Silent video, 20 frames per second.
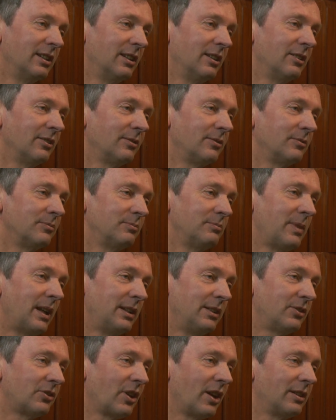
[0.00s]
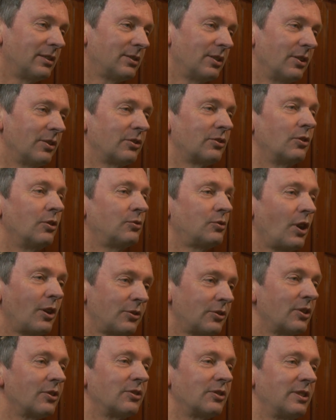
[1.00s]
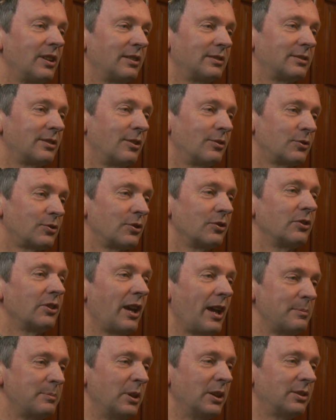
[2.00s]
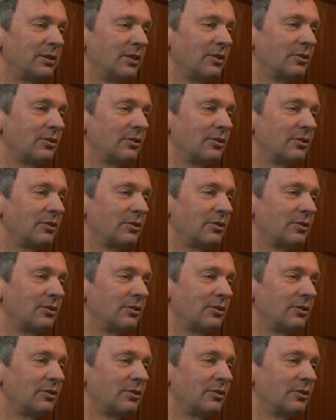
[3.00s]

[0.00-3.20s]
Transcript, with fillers: of many scientists just as an unconscious habit.